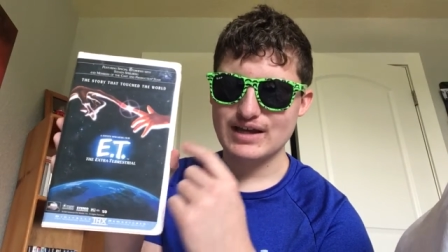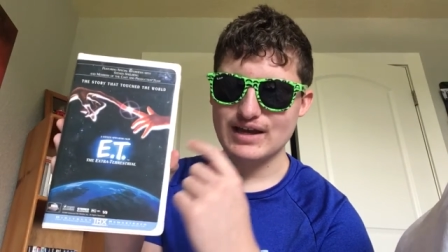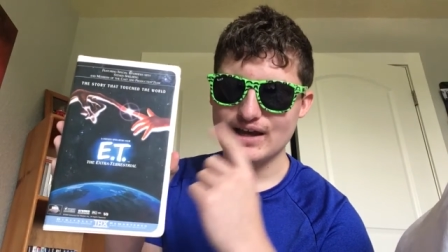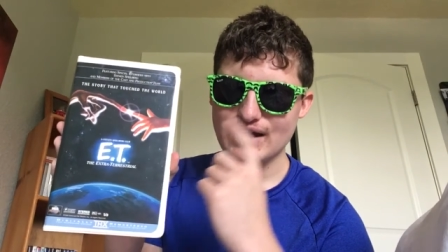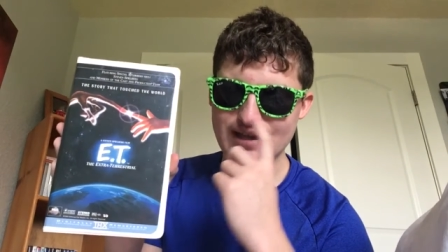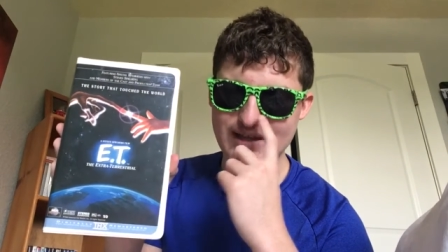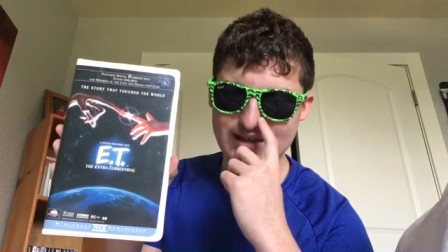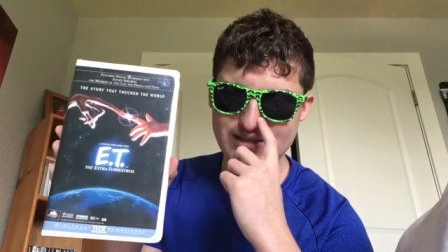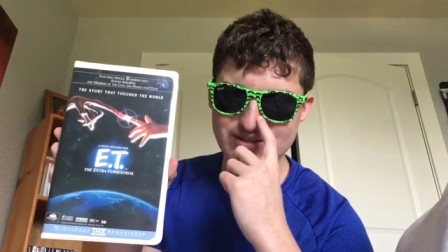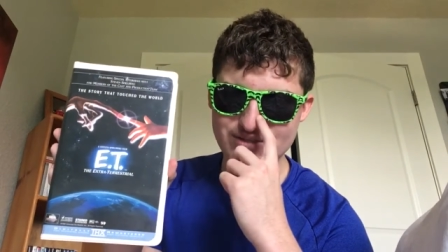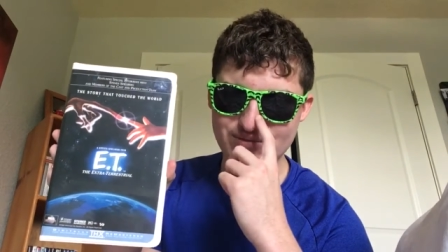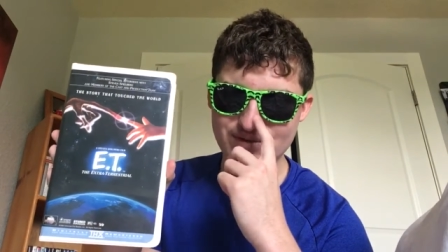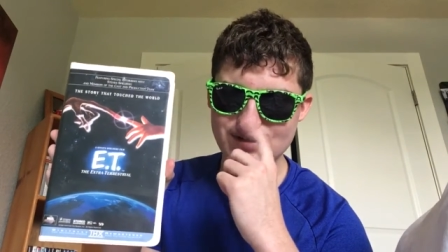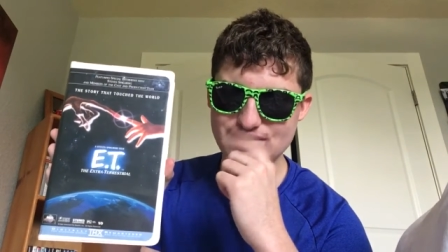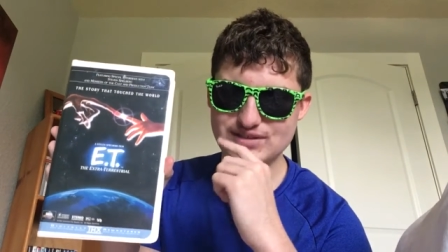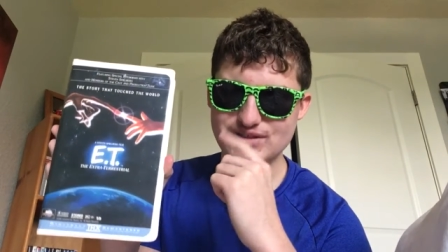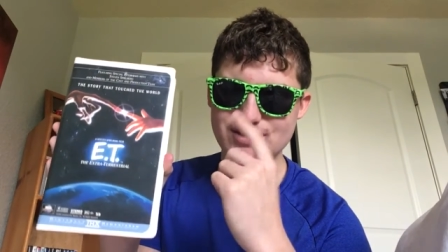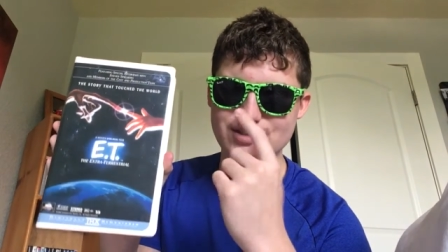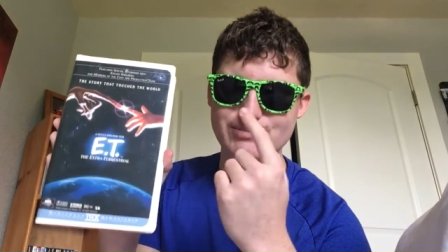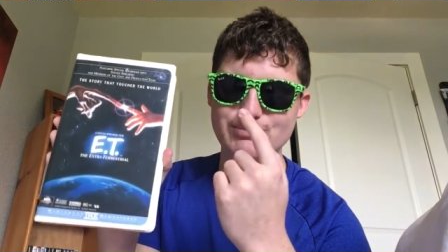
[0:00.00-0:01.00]
I got to
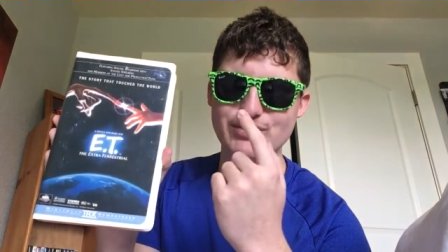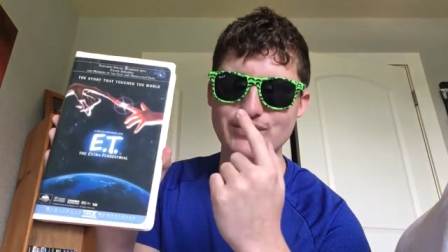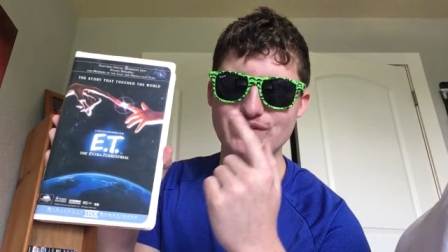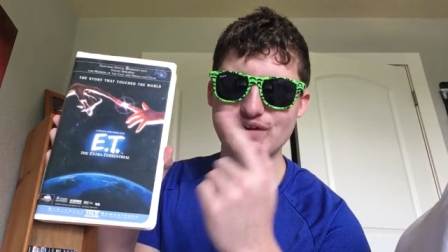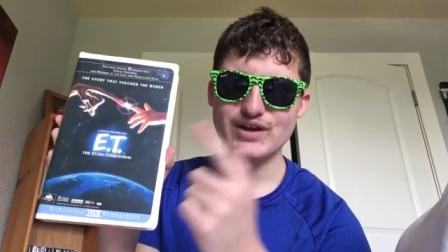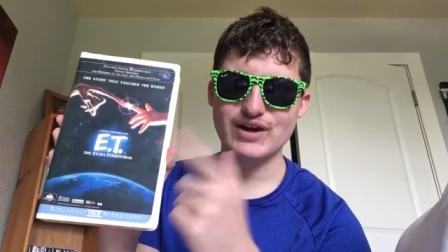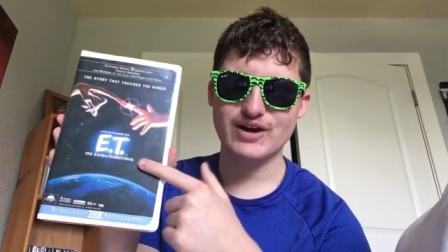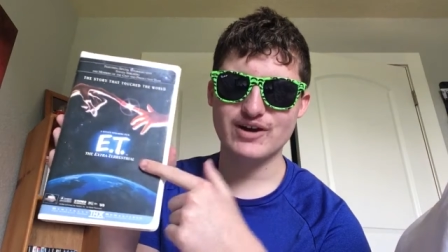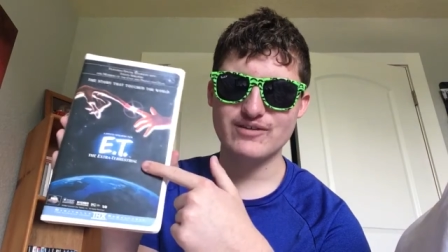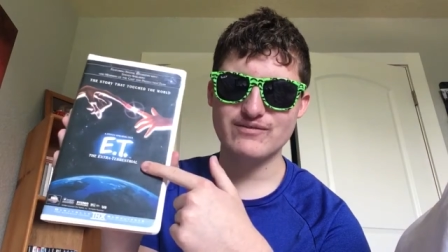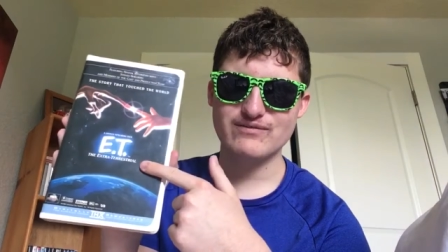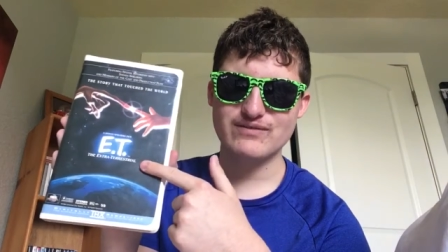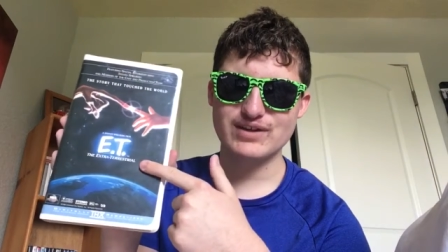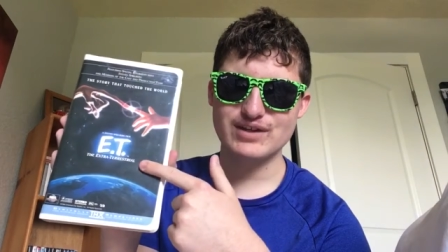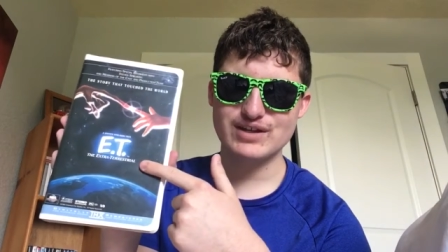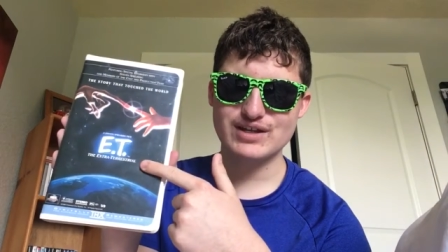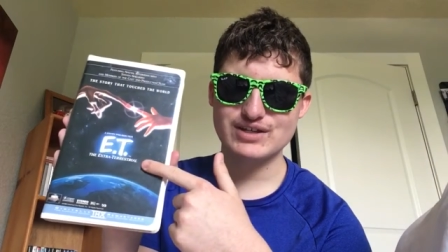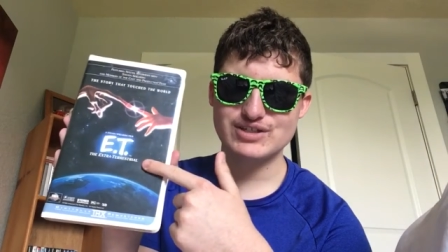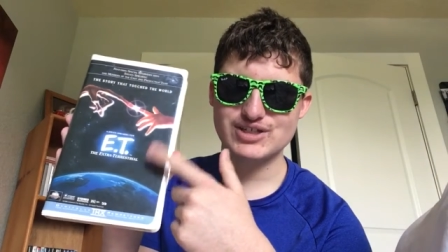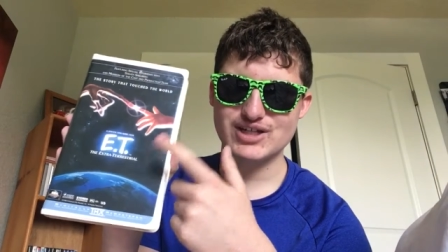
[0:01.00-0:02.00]
watch this movie on
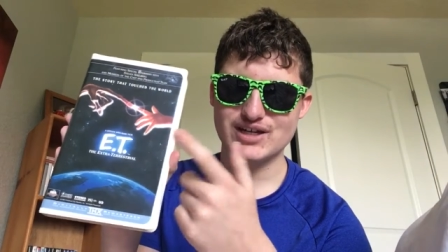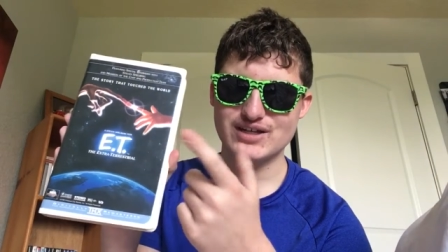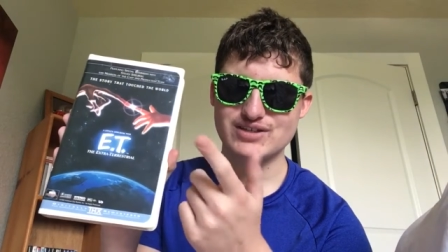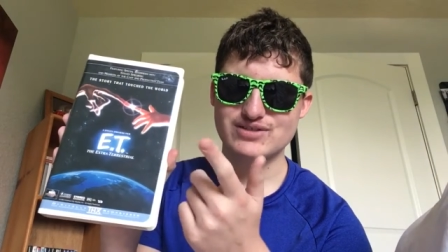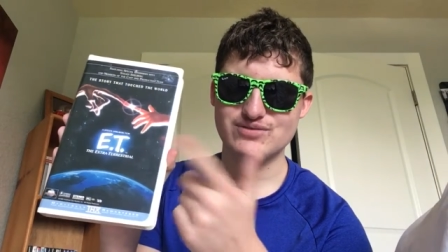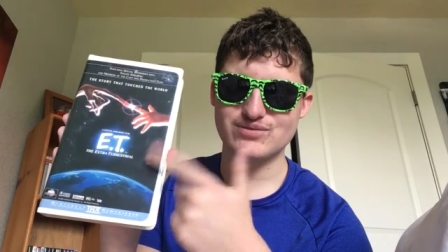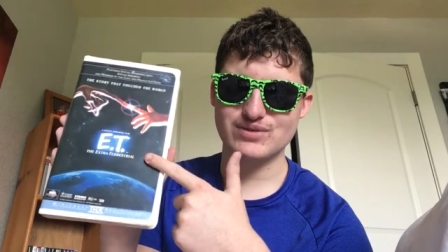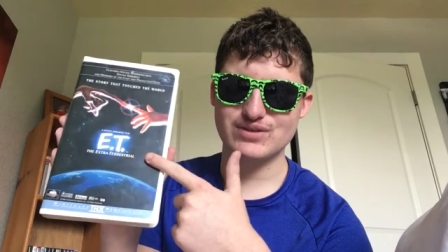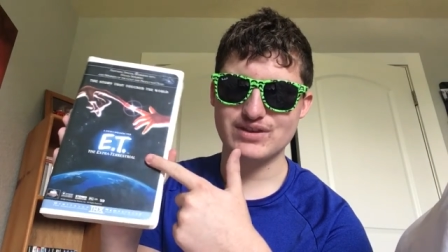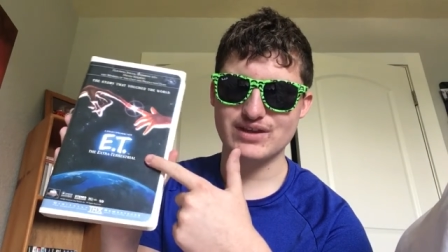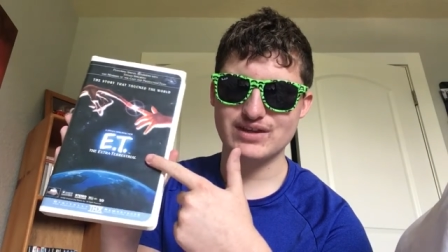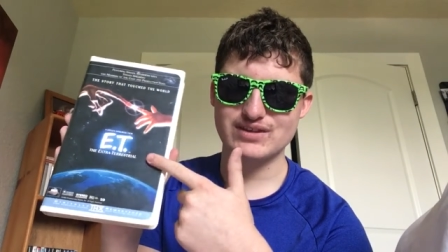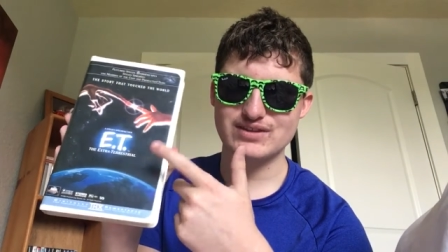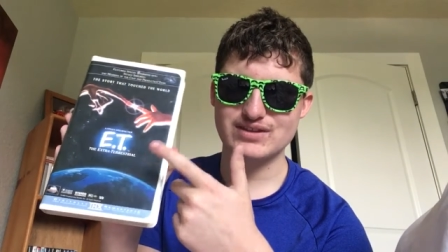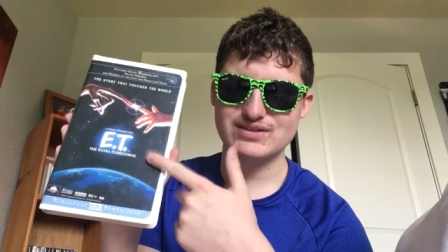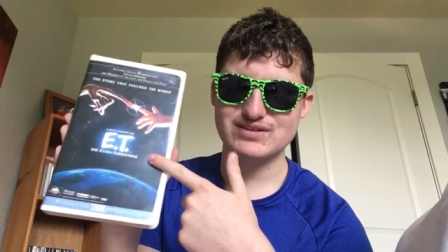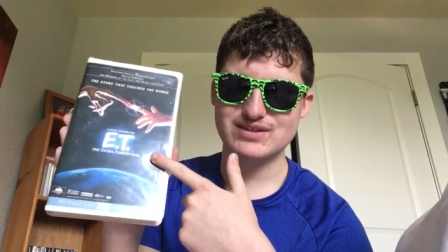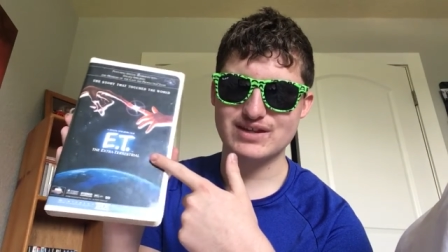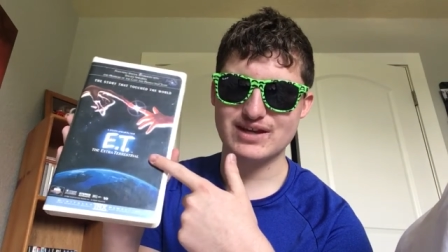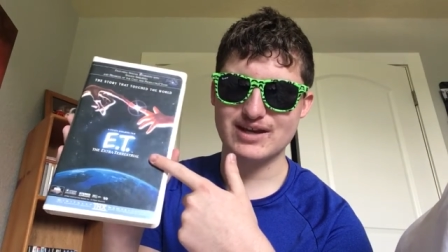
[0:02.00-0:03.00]
VHS with like
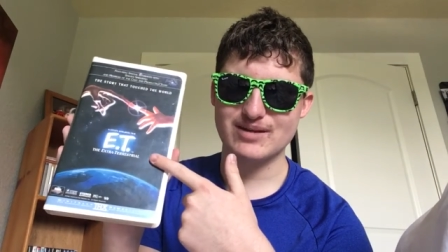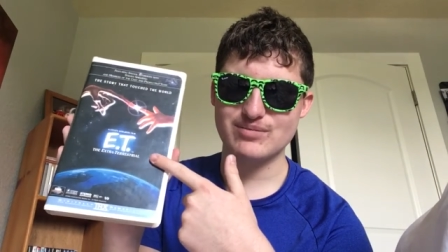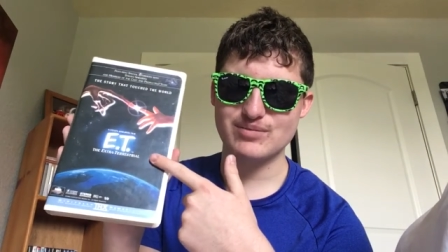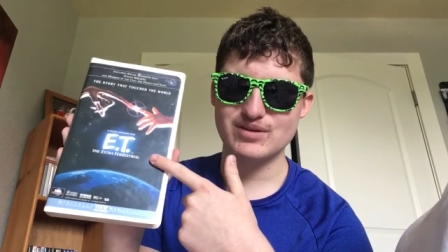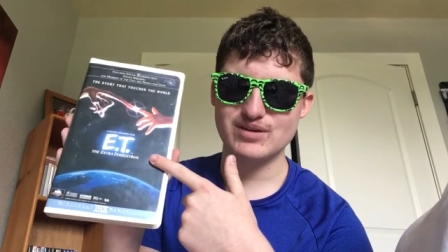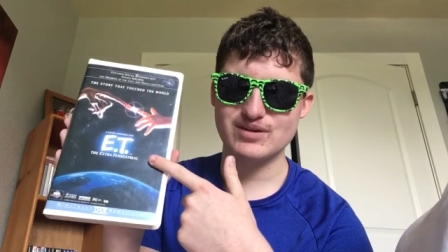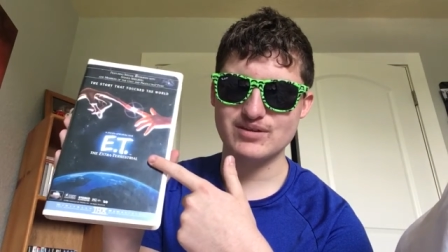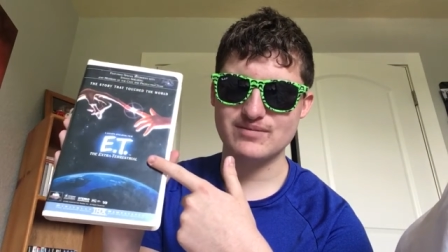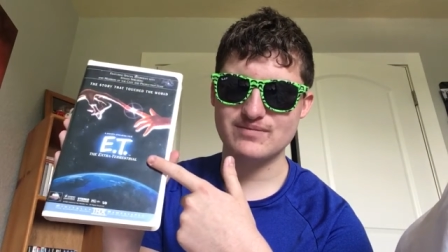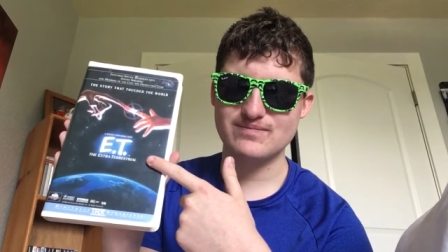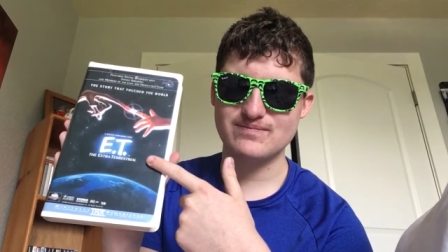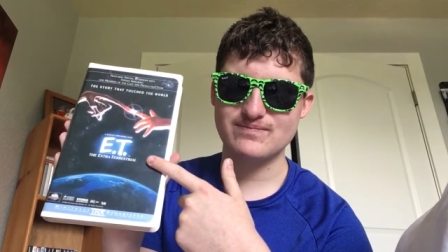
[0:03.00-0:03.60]
this copy